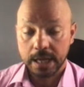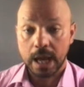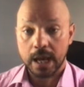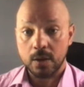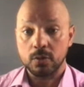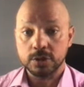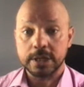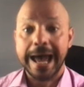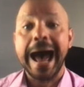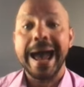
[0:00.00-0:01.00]
goes on a
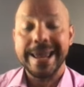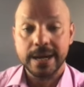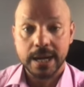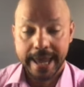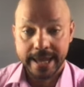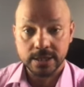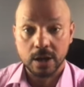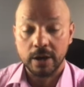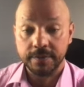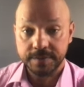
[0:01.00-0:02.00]
higher end
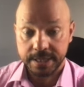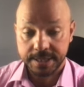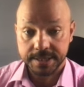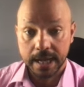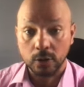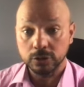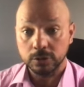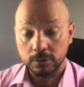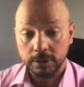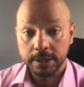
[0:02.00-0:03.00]
of this
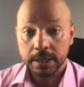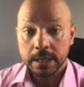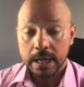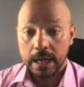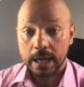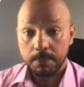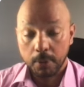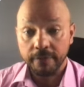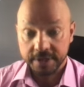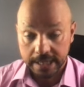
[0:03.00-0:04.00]
outlook,
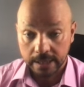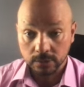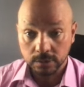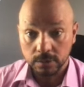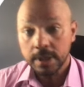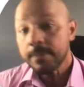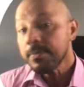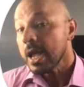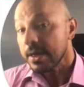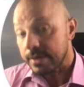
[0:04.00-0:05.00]
profit outlook,
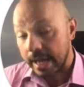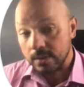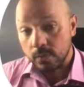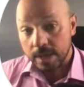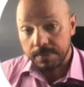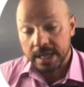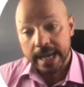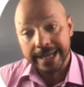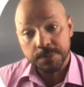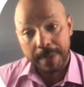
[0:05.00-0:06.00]
then we're
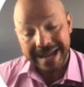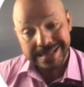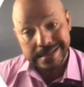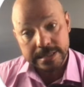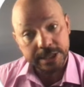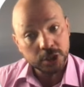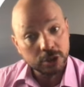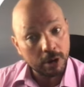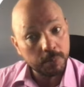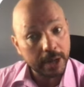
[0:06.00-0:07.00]
expecting the
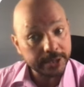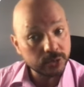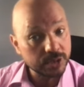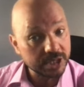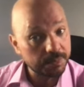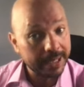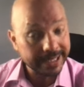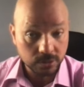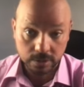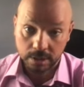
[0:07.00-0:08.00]
stock price to surpass
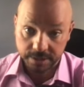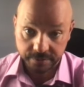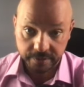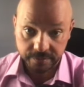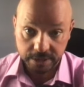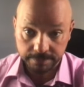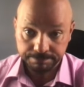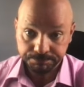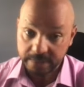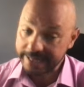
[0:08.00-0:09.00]
$2.50.
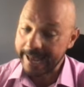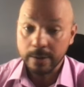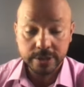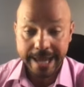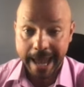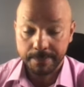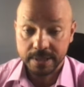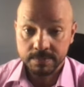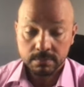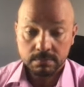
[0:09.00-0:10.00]
And that could happen
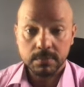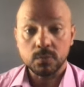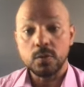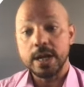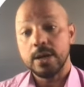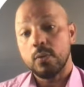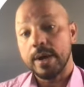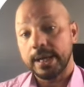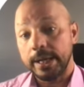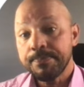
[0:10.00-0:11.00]
really
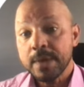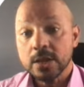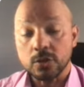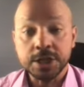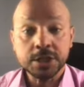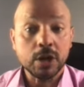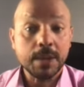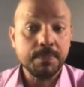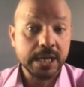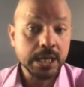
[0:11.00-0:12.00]
quickly. So just gotta
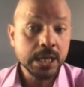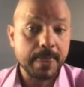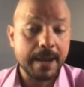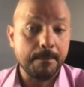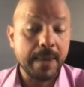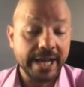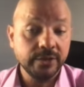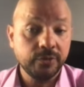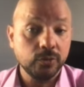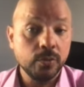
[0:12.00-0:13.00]
be
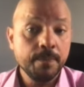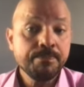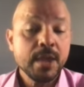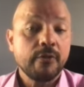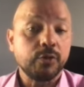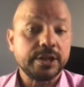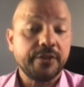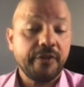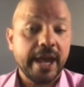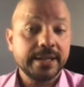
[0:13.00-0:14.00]
mindful for the
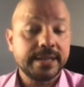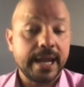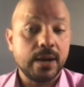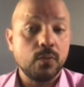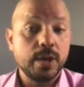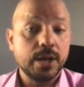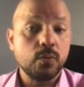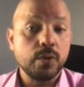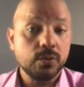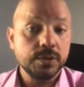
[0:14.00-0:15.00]
fact that we
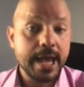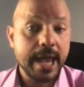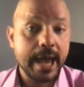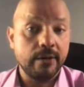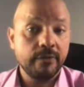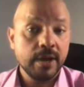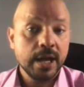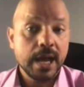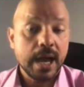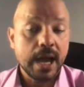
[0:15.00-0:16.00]
could have
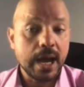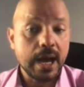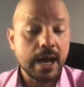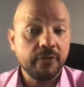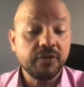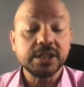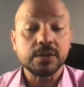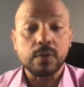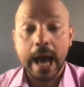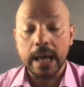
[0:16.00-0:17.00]
a further
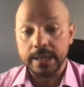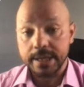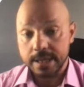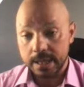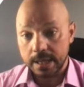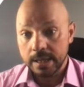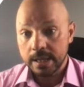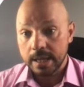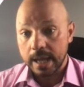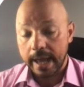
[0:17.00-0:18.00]
rally here,
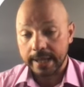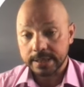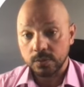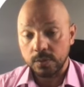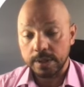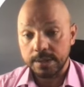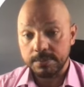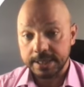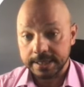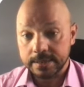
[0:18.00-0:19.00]
as we
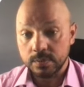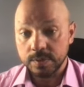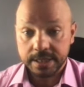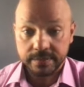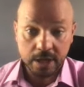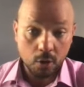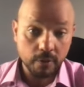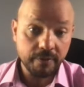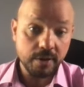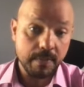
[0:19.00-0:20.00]
just received the
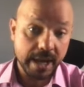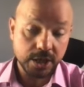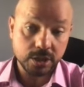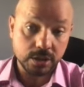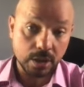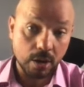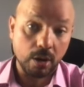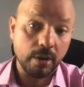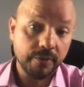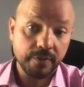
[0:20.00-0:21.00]
confirmation
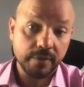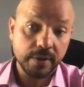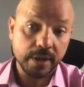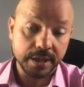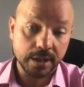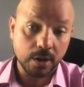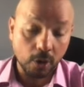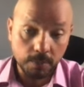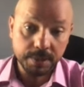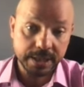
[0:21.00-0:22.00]
of the
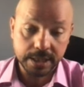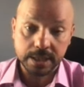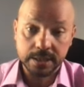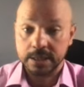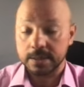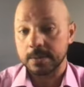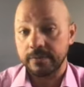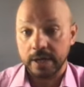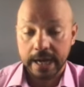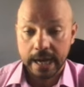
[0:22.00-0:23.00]
company in terms of
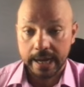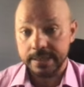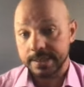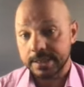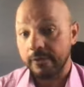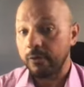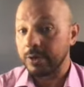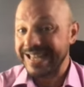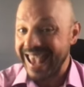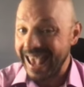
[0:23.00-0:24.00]
a guidance for the
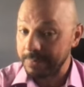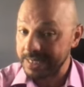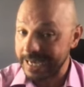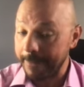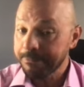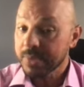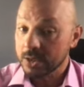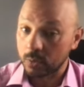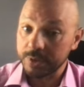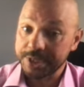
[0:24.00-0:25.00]
EBITDA.
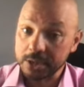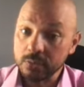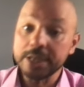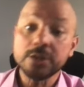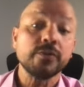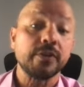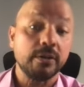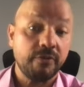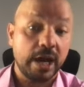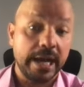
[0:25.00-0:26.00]
So we still need to
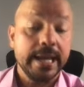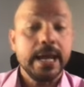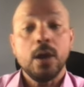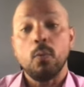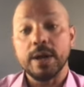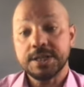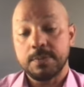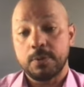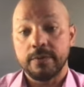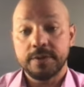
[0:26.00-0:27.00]
verify what's the
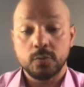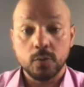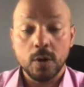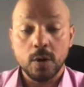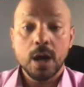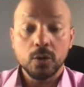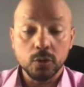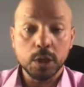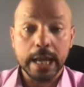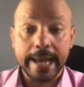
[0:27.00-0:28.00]
profit will
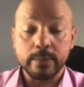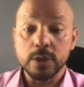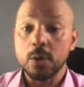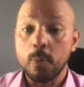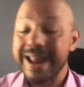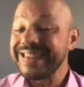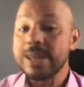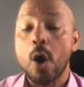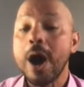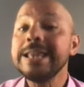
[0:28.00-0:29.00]
look like. We're
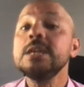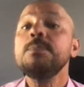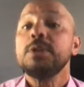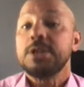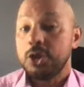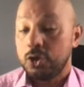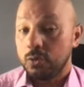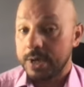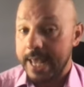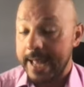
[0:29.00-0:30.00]
not 100% sure
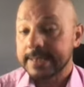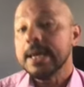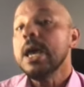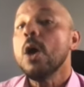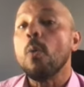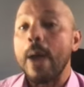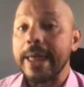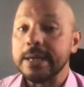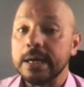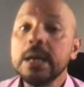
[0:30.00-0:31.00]
yet
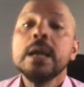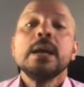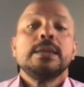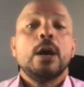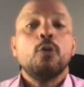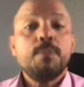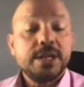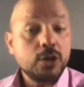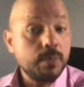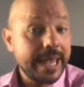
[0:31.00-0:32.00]
whether there will be
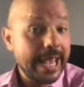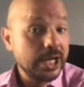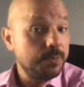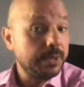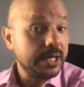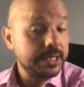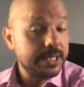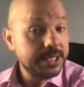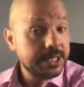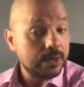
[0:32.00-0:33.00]
some cash burn
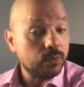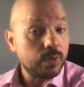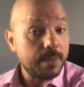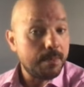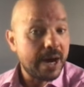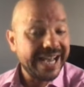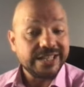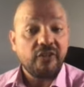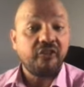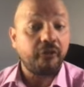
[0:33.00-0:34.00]
still remained
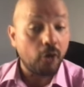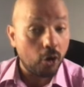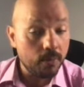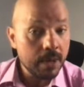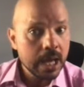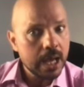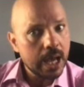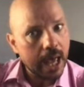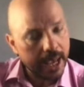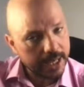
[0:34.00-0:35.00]
from
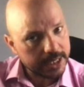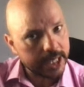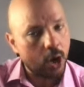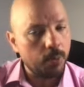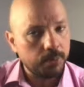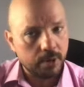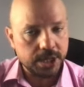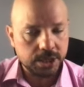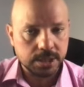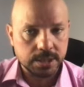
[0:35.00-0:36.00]
the
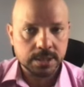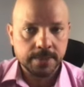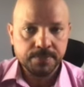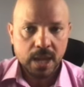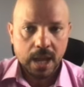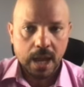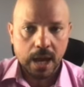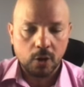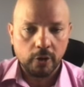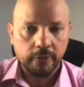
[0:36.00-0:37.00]
operations
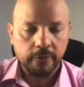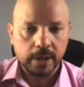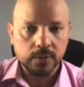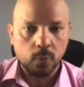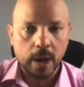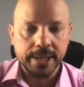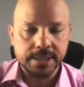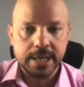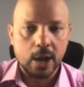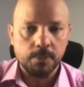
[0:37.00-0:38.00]
of winding
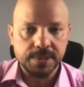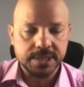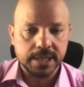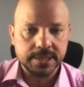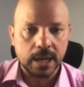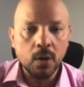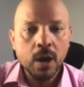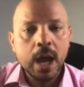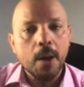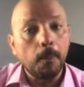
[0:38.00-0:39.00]
down PCSIL,
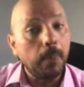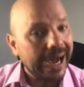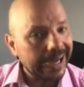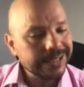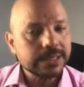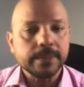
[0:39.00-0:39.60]
but